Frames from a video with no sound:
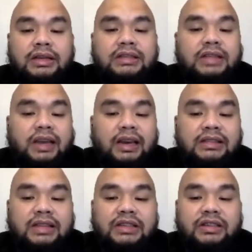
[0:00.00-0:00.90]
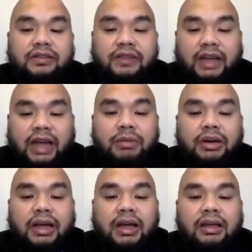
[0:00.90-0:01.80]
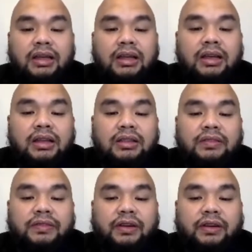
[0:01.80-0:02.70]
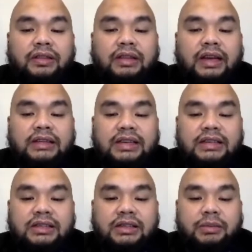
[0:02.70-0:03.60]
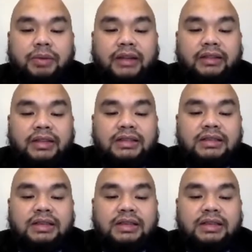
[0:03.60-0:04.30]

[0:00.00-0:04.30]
sterilization of the camera, difficulty adjusting the brightness,